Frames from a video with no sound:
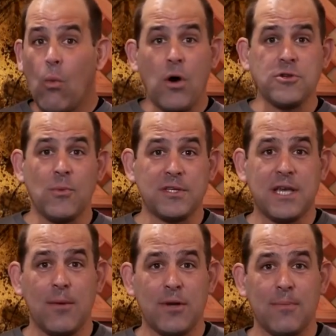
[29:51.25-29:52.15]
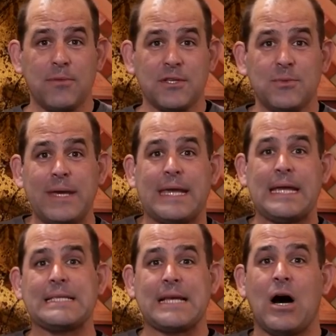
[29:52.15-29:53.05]
Wondering what's coming up this week?
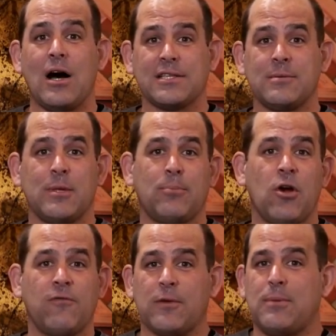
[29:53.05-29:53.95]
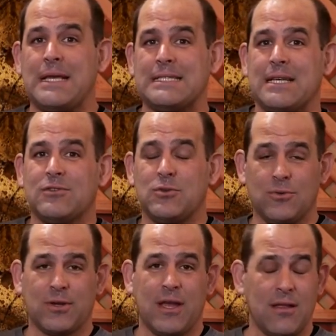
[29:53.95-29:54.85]
It's awesome, the perfect PC
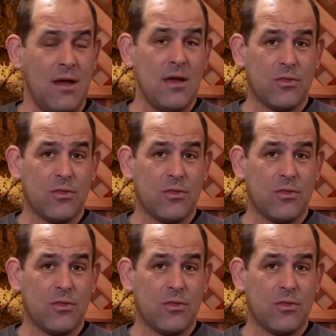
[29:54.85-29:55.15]
toolkit,